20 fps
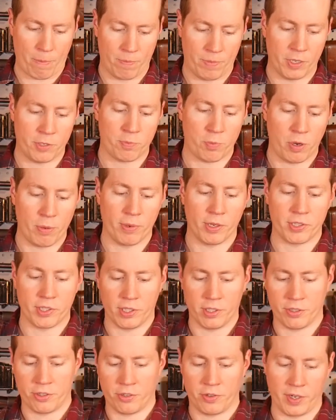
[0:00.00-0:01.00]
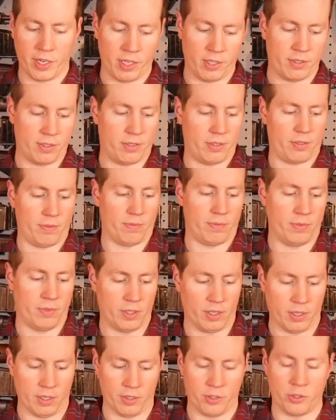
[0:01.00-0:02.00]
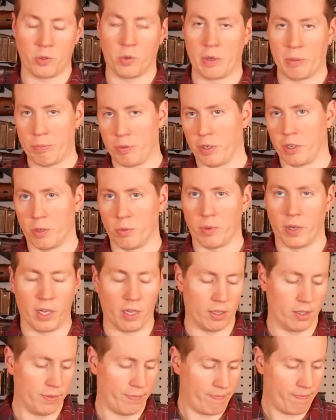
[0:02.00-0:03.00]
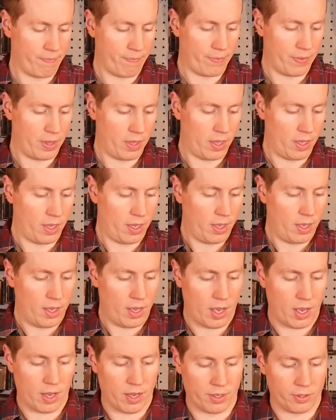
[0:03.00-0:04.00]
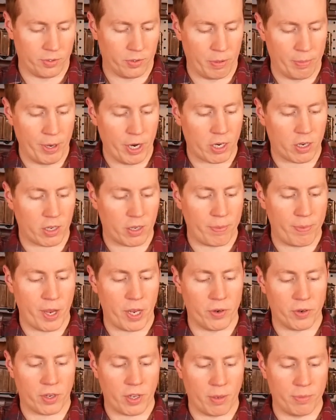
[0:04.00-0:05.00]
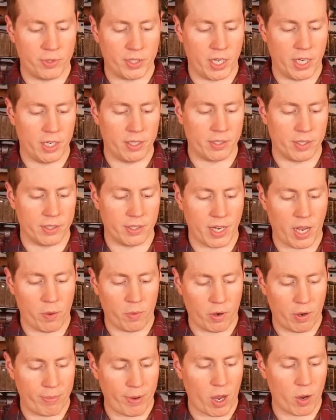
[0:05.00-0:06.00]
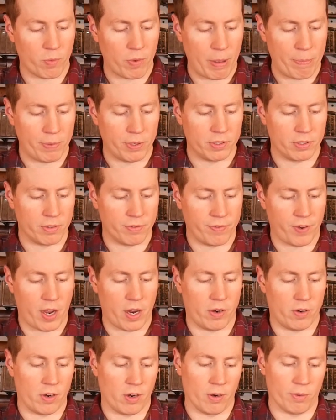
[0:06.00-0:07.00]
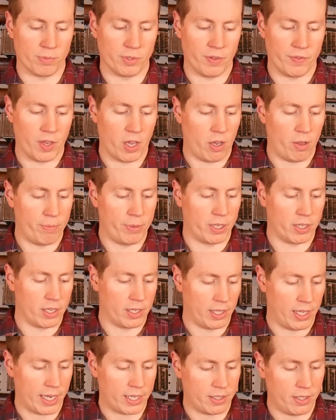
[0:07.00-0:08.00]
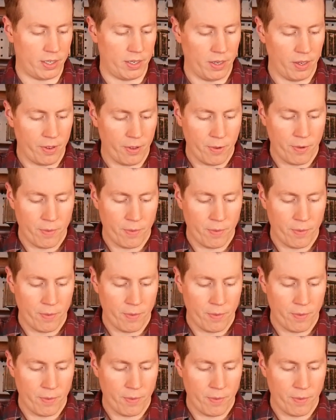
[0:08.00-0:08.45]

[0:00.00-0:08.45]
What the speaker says: This pretty much illustrates a story pretty well. So the American commander comes in. He says, "Now what about weapons and firearms? Have they all been collected?"